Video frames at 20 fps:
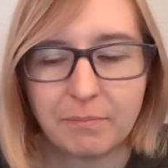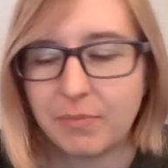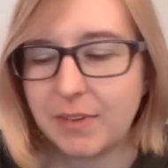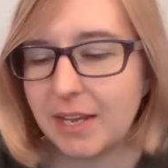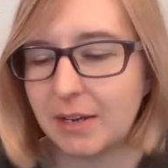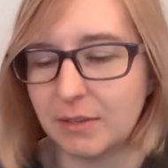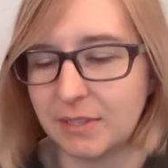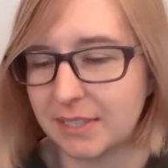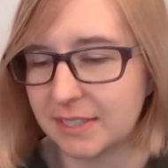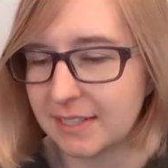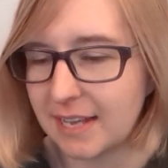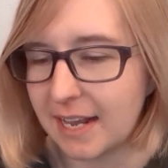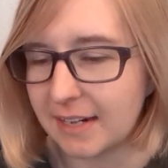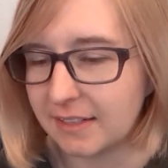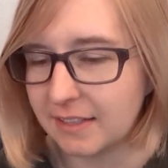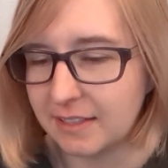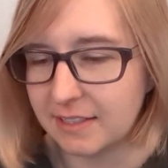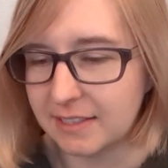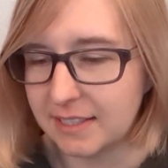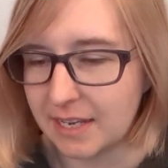Yeah, it was
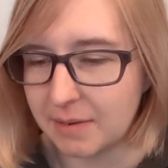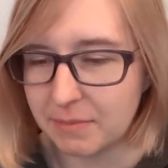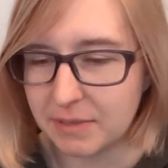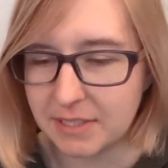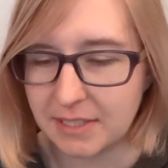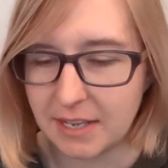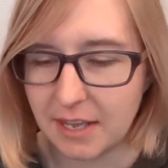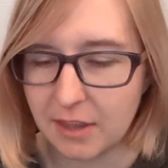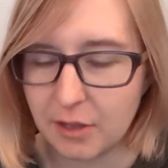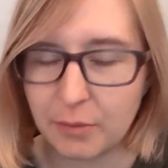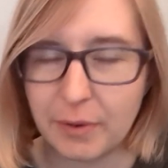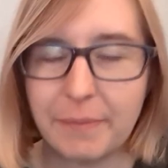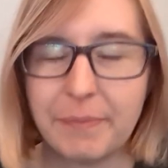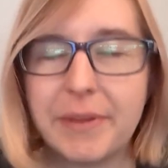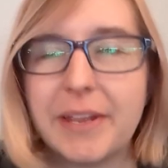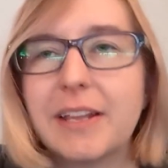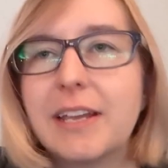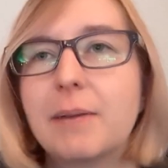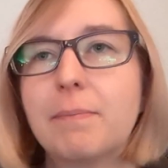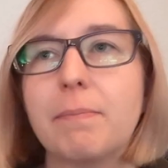exactly the same as the other one.
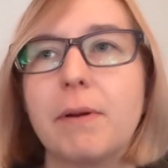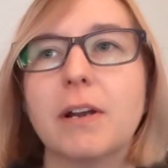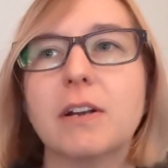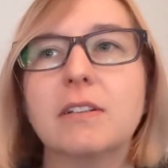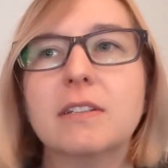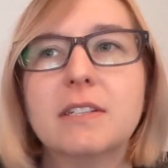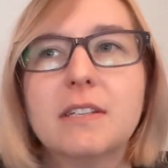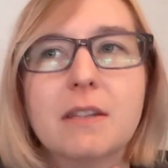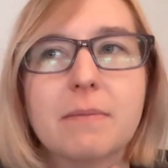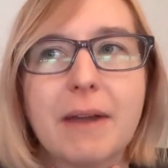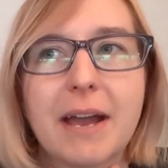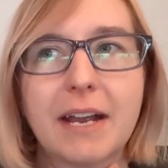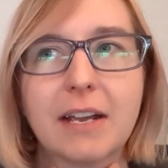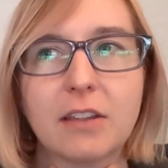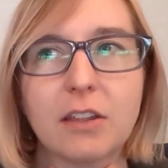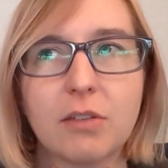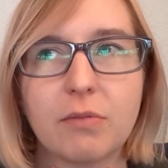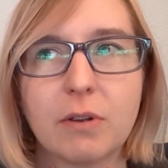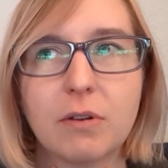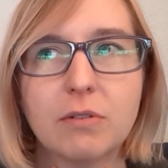It like burns in the back
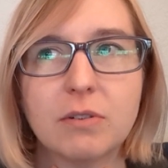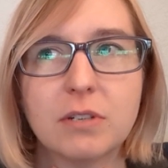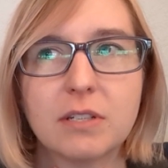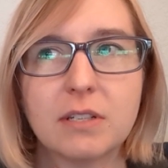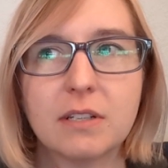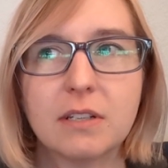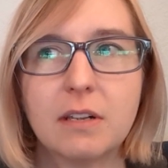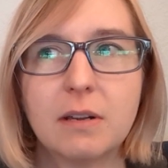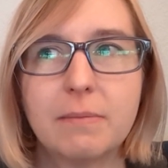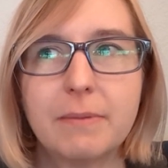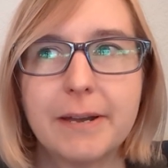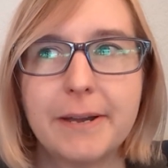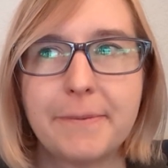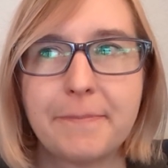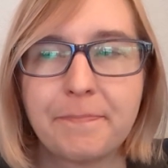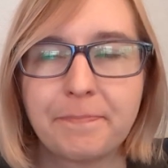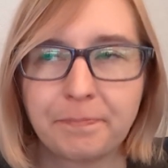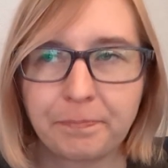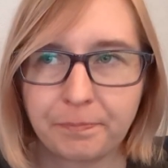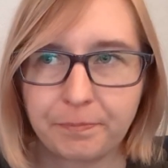of the throat just a little bit.
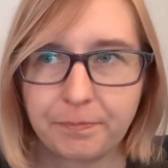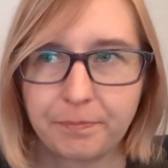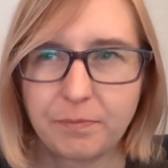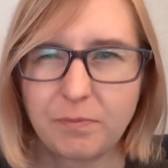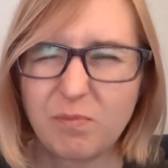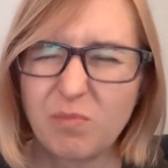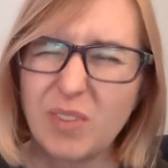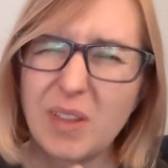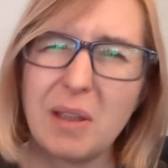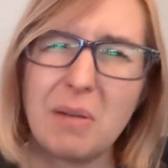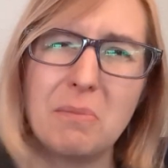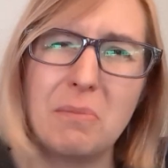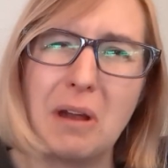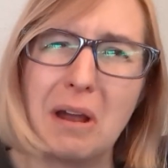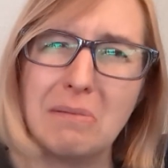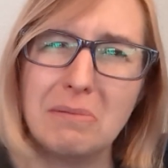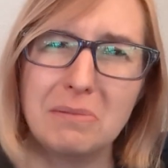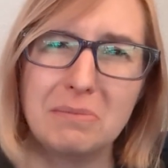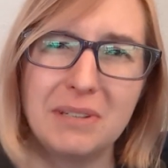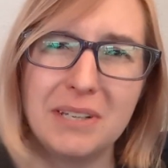
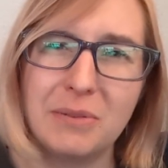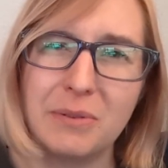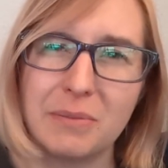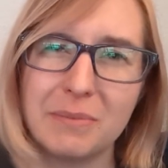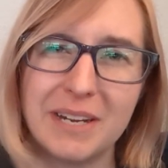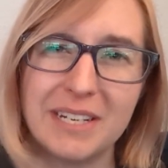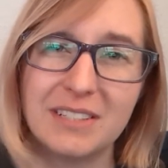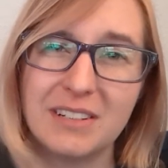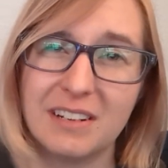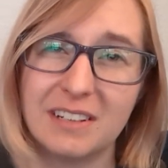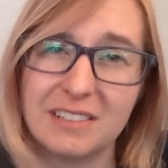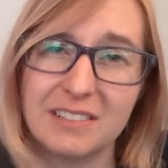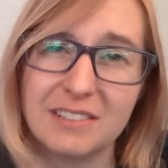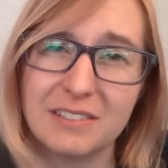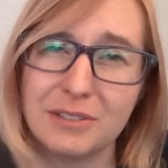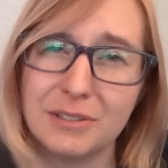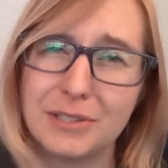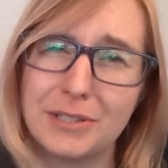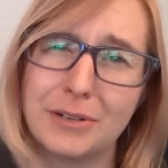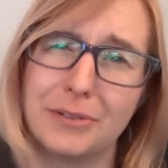Probably where my
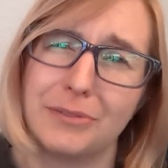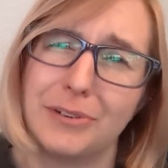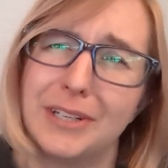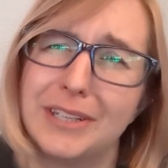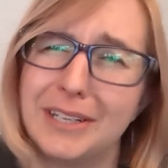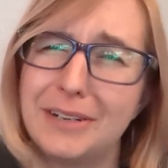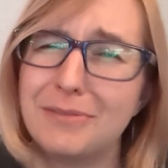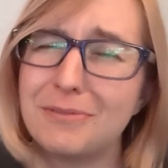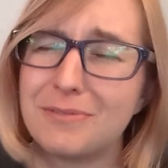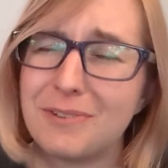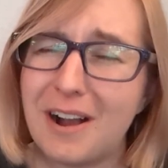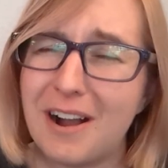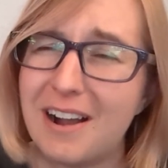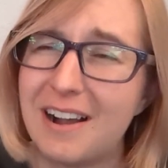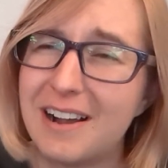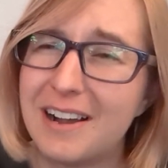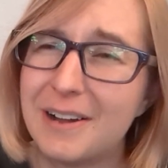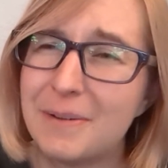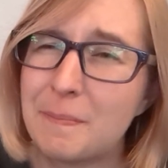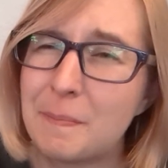tonsils are really
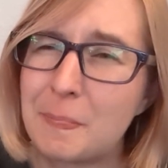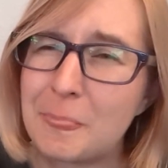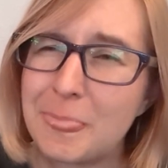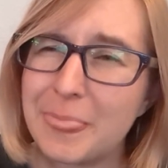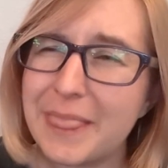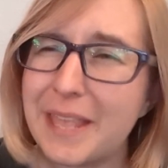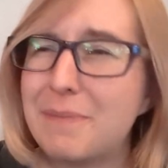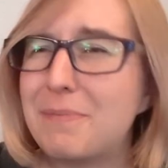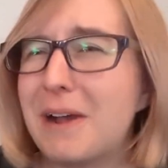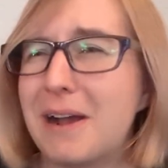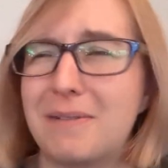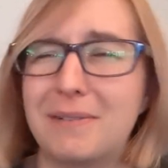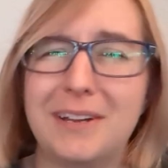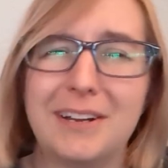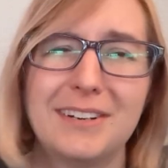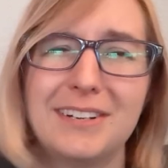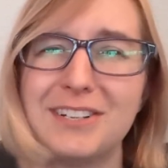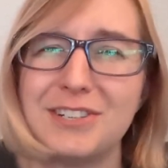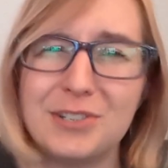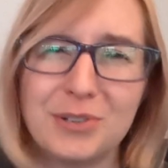raw. They probably
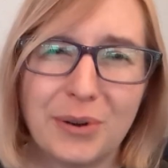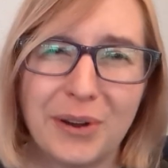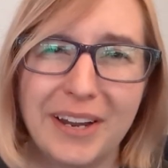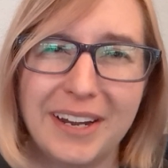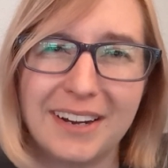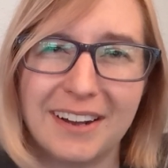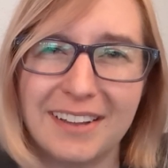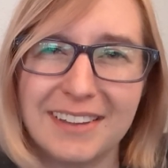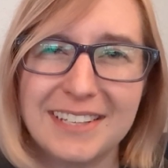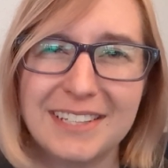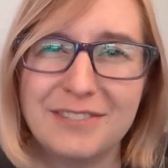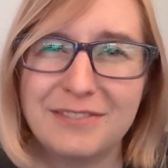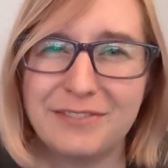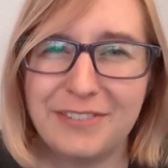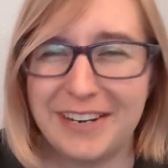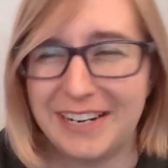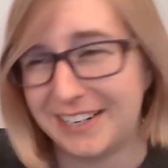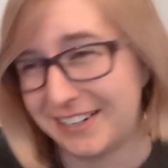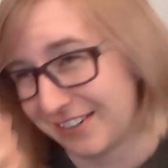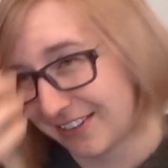aren't enjoying all this
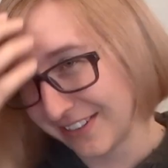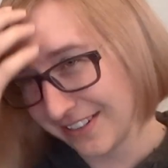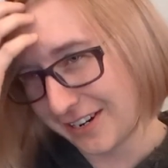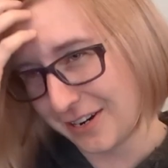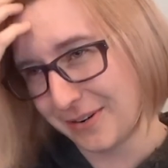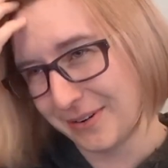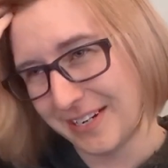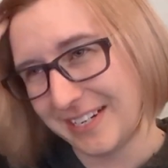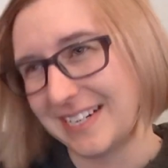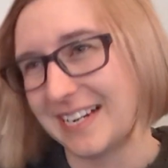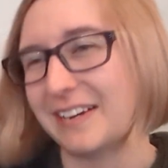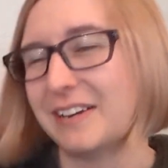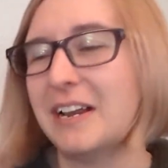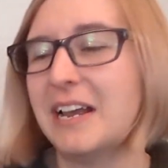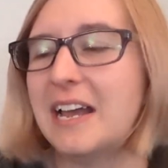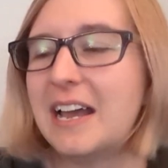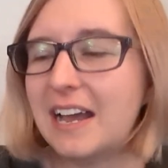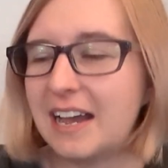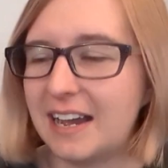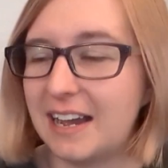vinegar going to, uh,
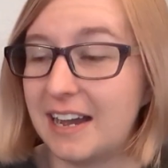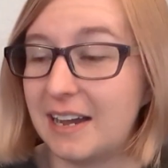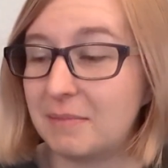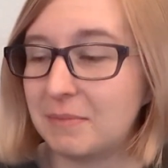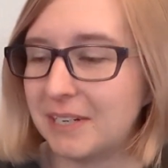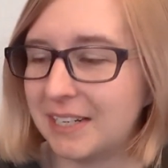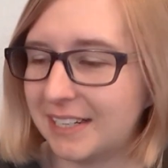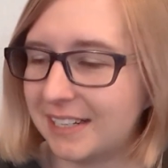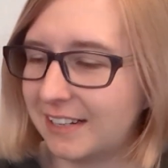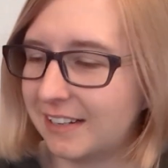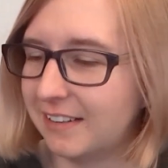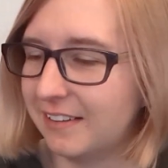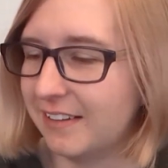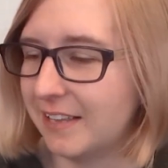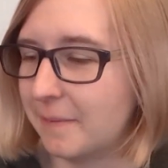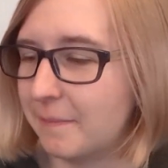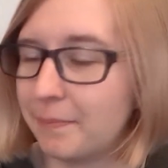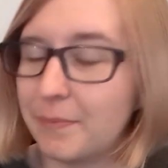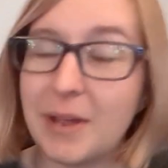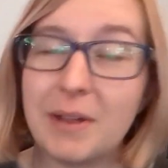I'm gonna kill
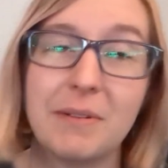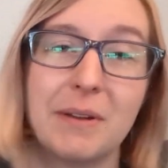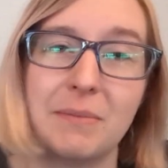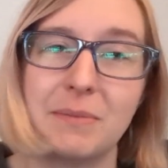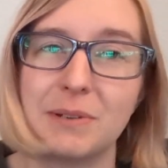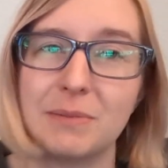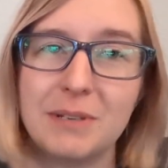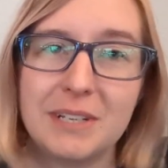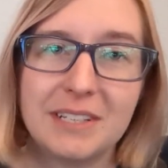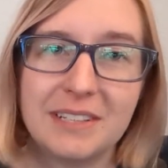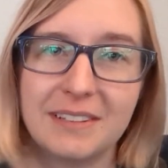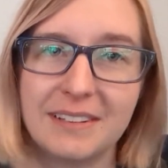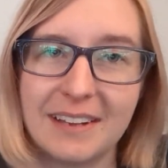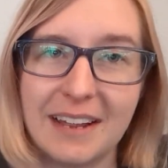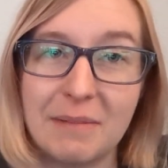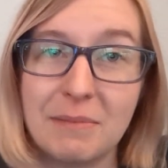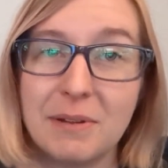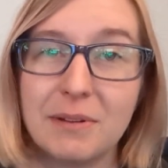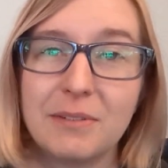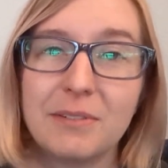them. I'm, I'm gonna be,
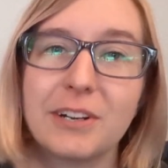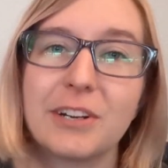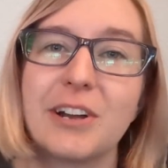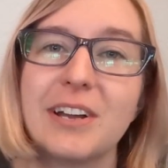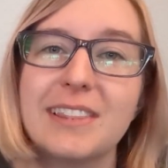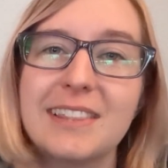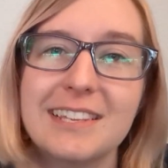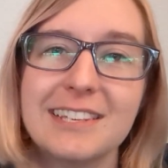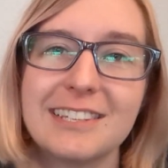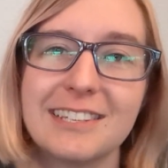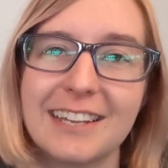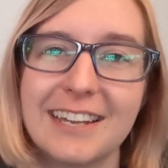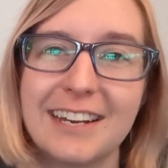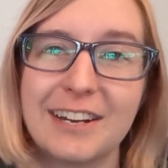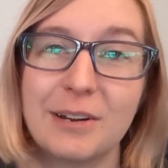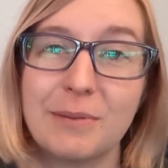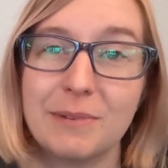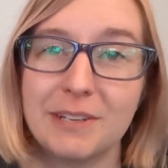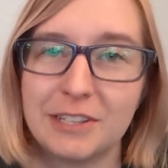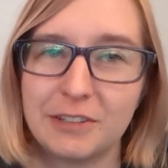I'm gonna regret this
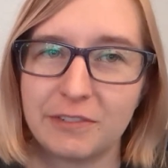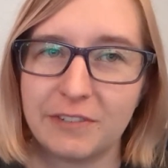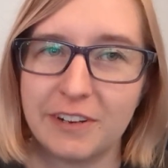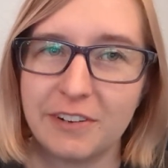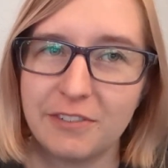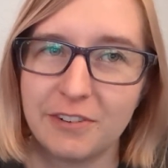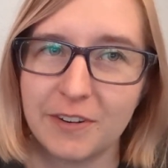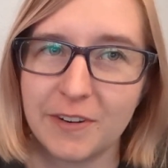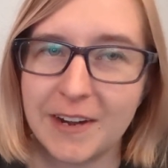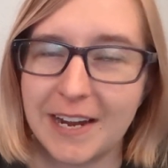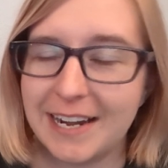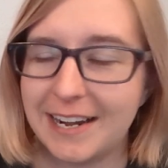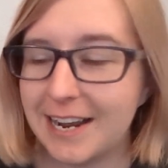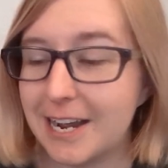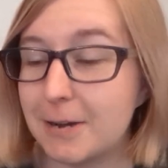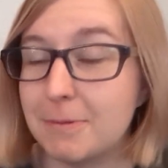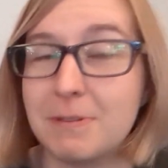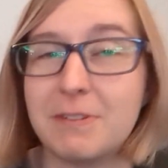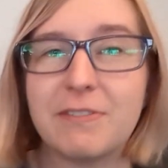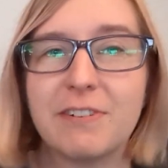later, but it's fun for right now.
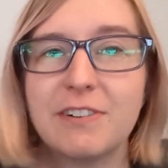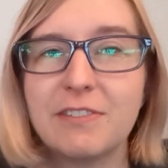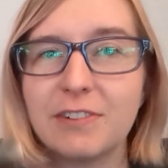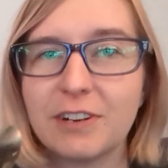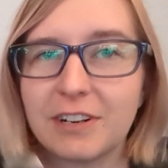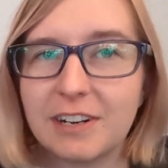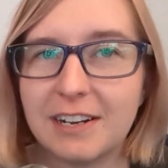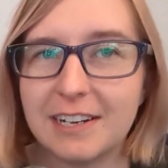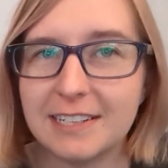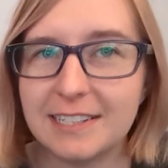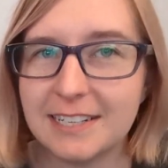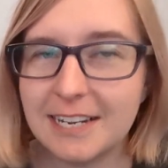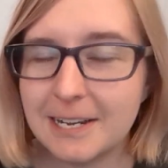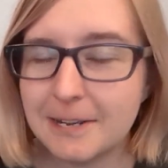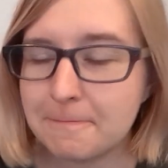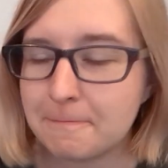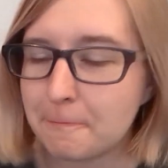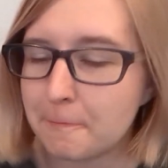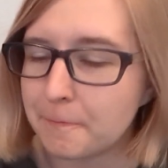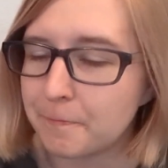It'll be fun for
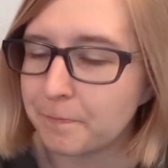content.